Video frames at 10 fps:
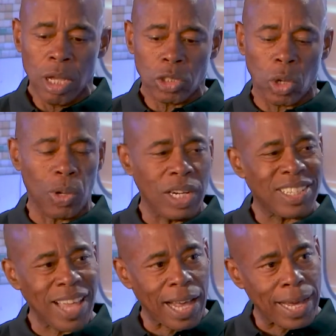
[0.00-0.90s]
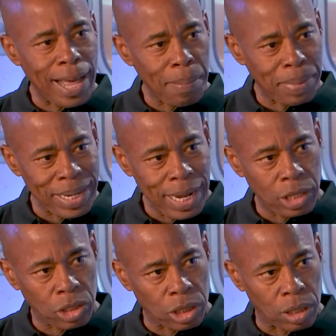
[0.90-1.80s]
So it is that
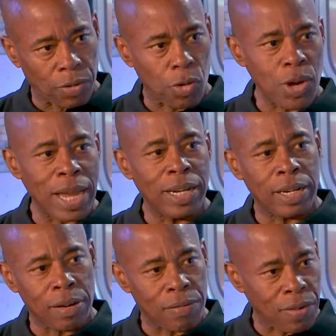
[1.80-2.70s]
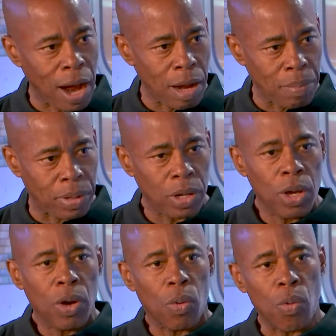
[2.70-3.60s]
combination of creating an environment
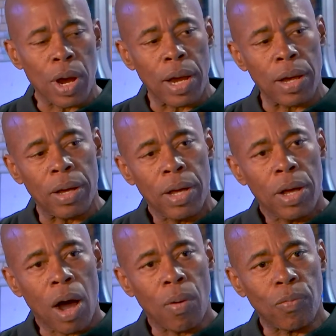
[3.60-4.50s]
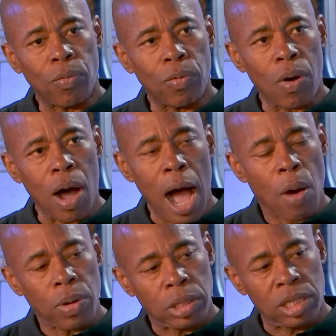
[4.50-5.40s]
where
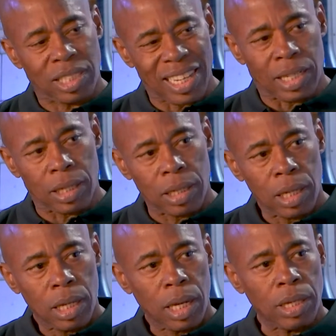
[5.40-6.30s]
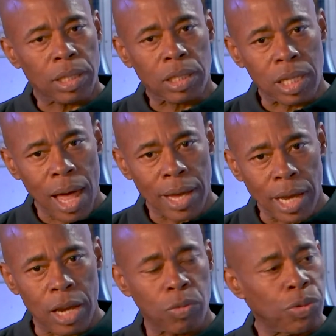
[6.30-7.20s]
our city is like
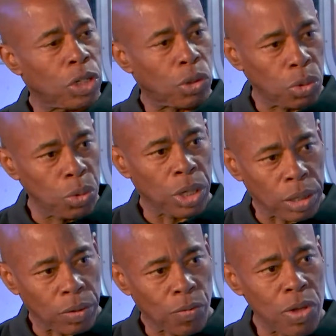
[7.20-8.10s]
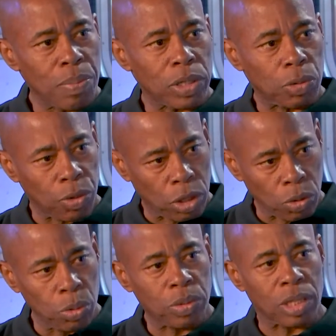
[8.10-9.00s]
a recruiter. We must
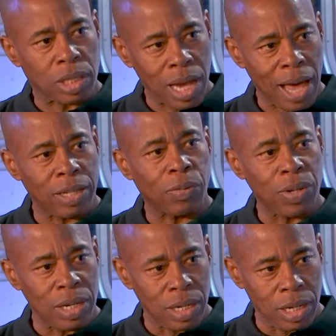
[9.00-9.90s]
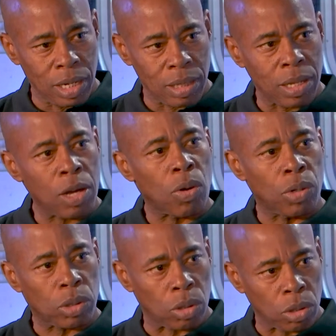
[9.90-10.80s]
recruit the talent we need, and they're
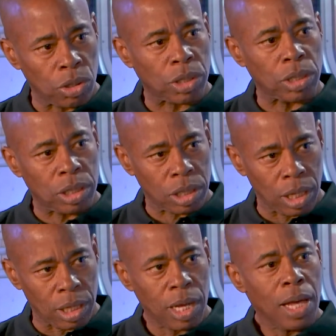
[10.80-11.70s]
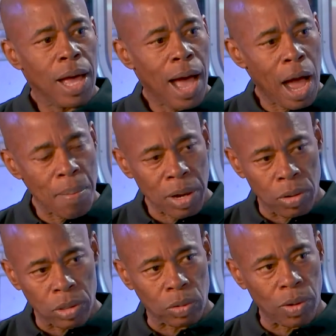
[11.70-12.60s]
going to look and see, how am I
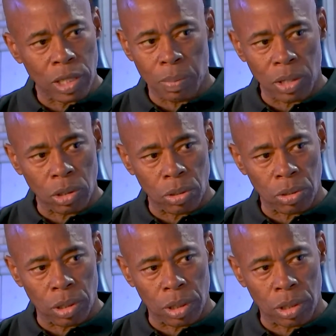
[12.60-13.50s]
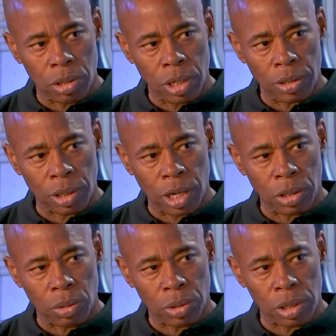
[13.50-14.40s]
going to raise my children in a good
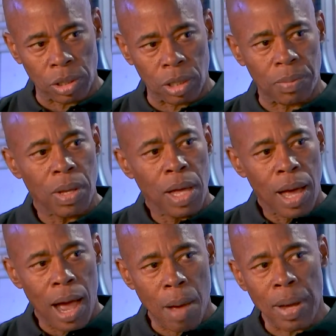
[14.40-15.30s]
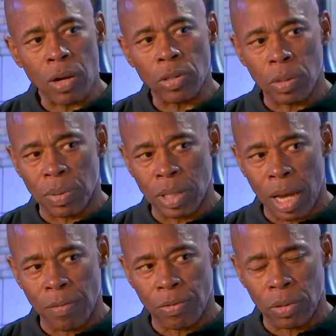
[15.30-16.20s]
educational system? How am I going to be
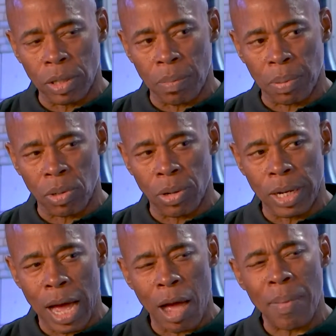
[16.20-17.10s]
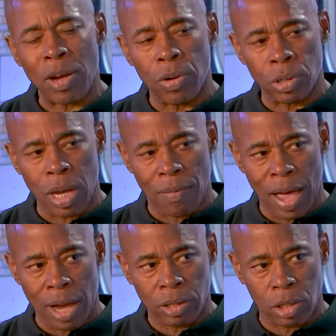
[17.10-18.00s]
gainfully employed? How am I going to have
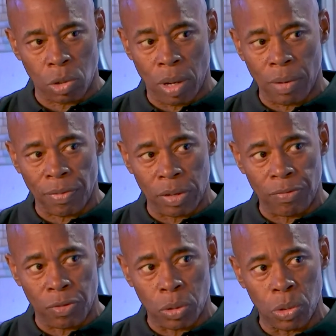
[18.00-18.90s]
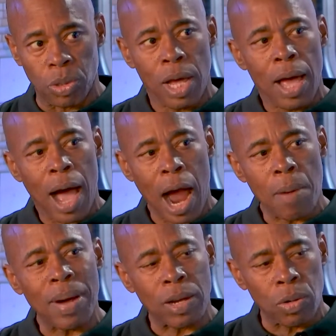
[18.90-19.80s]
access to healthy food? How
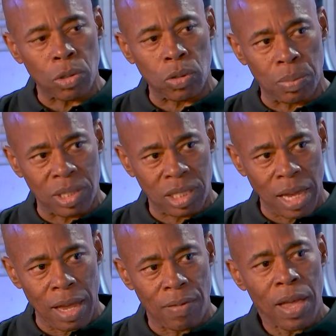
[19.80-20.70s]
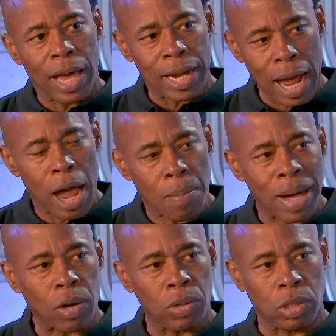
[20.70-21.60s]
am I going to be safe? And how am
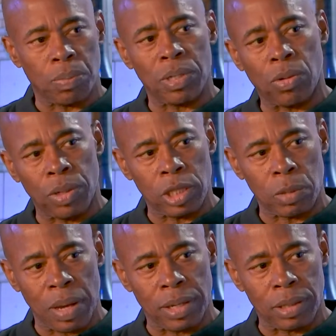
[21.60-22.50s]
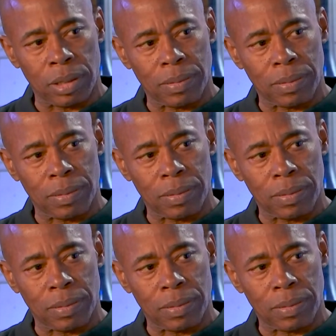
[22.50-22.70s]
I going to be green space?